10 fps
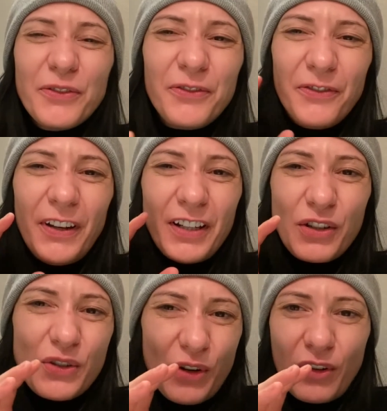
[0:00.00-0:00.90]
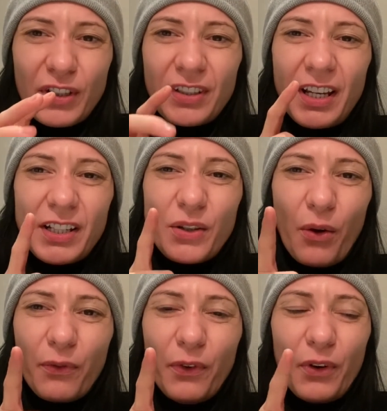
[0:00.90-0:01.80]
very strong, the taste
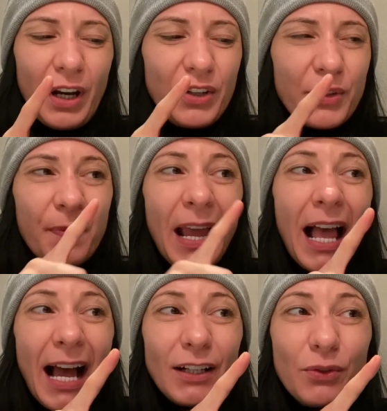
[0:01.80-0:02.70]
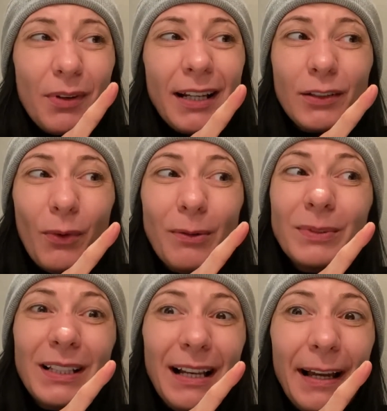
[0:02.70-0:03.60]
of orange. I do like the one
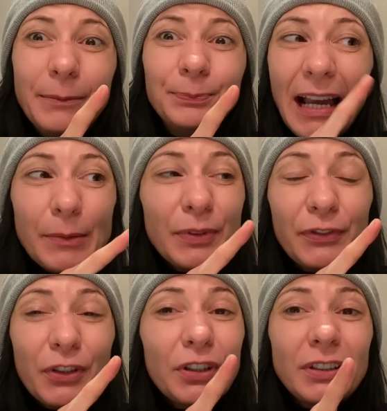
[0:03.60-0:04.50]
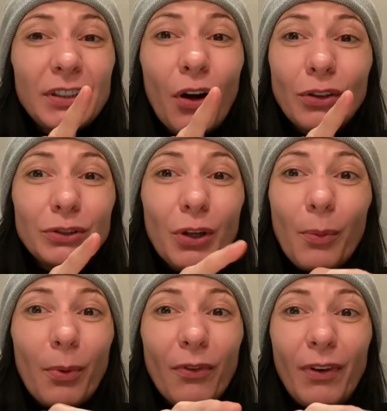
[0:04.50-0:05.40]
with the lime. I prefer it on
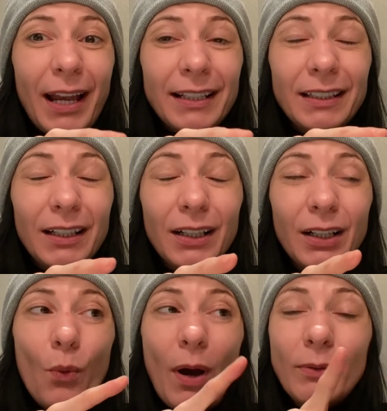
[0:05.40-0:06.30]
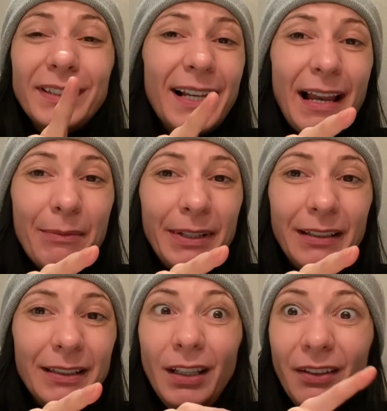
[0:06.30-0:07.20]
top of like the one with the
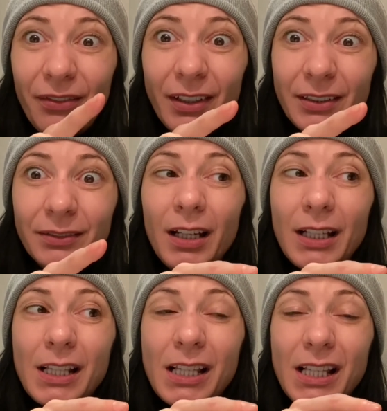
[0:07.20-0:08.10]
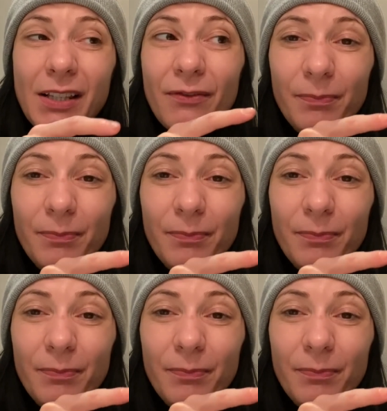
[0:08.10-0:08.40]
lemon even. It's